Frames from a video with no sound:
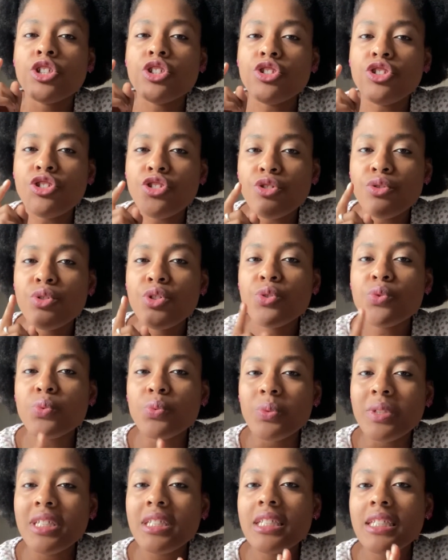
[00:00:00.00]
do you
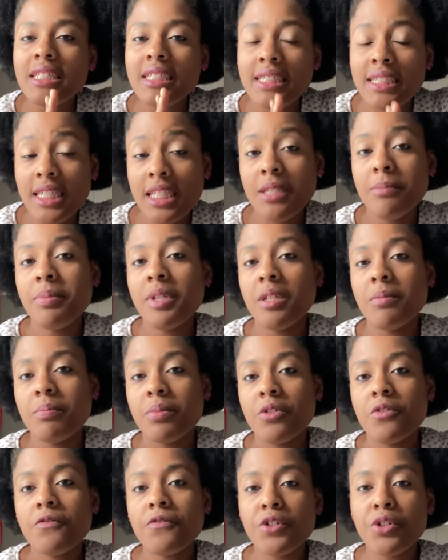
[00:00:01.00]
really see
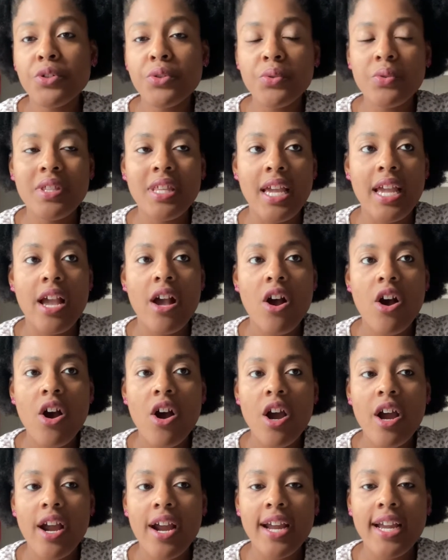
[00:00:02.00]
people for who they
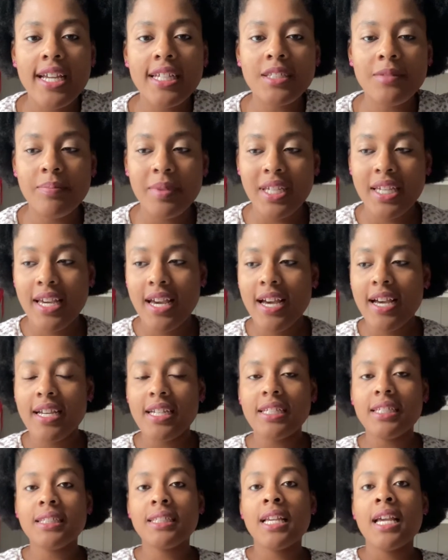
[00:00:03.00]
are, is
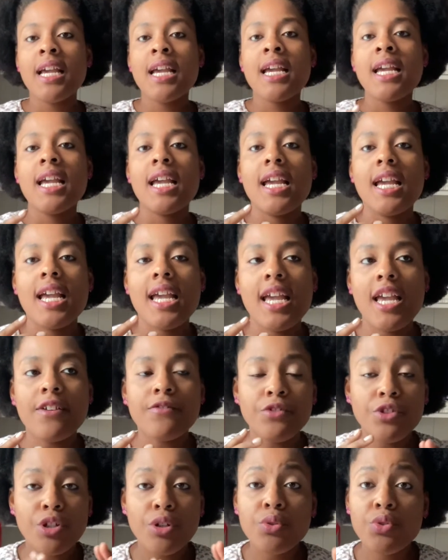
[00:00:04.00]
because
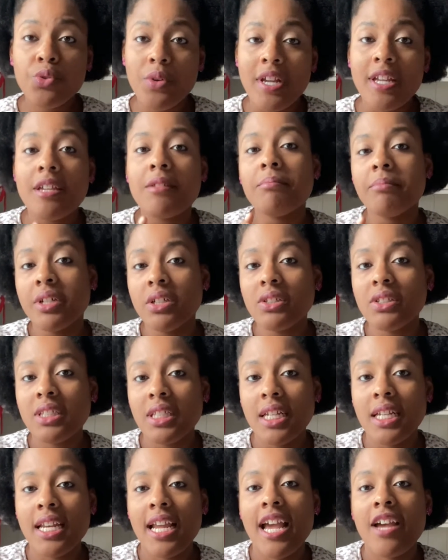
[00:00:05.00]
if Joe Drake and
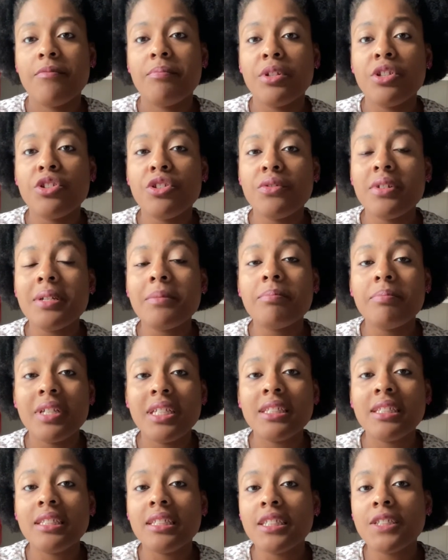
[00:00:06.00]
Milton have been doing
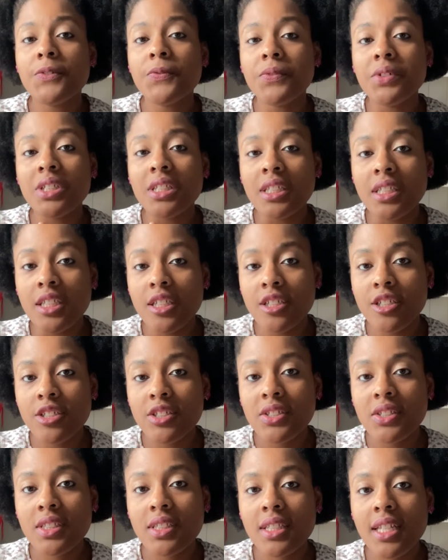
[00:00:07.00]
business for
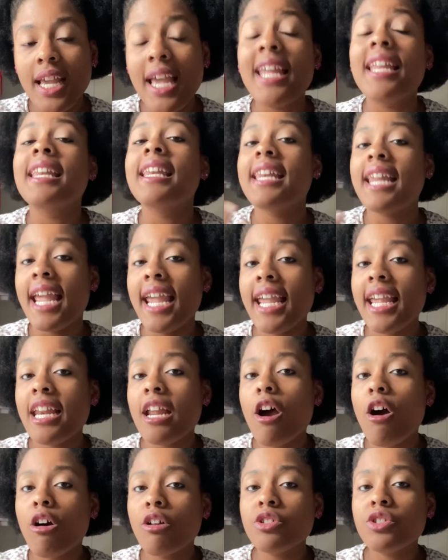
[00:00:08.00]
years, and Nate
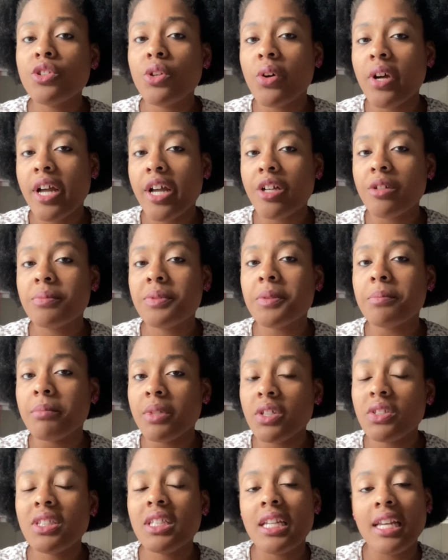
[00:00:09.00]
also helps
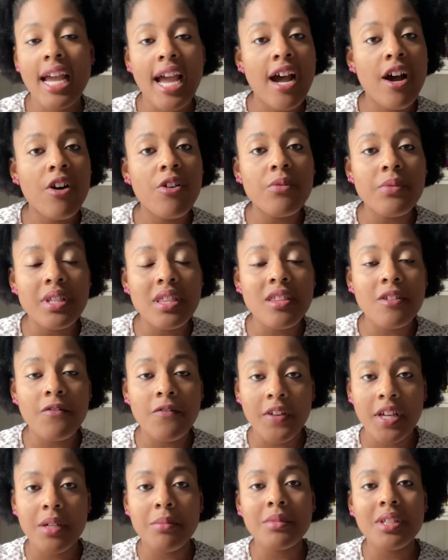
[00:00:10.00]
Milton out with the
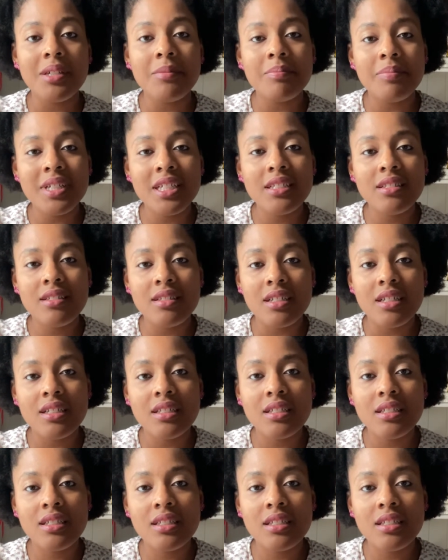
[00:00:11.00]
family business,